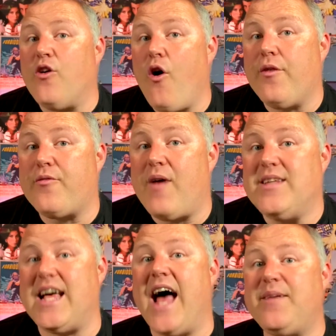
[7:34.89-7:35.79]

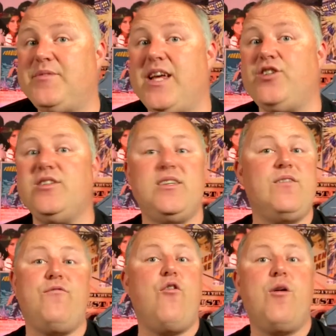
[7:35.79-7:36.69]
authorise adaptations in the
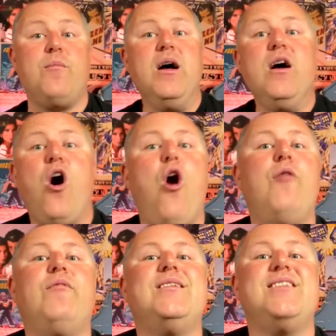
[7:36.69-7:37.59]
form
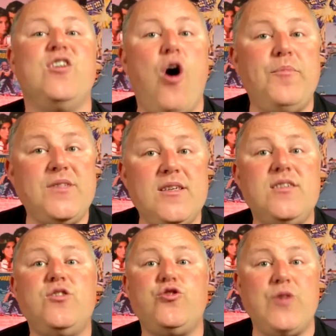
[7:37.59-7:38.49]
of
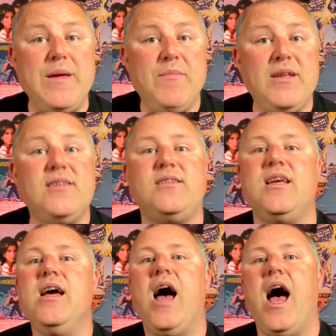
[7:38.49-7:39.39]
synopsis, treatments,
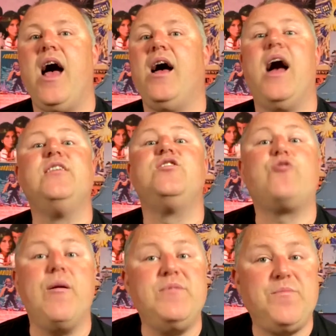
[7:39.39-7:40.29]
and
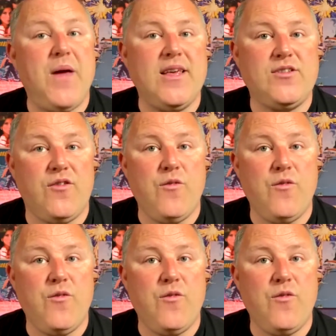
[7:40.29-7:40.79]
scripts based on the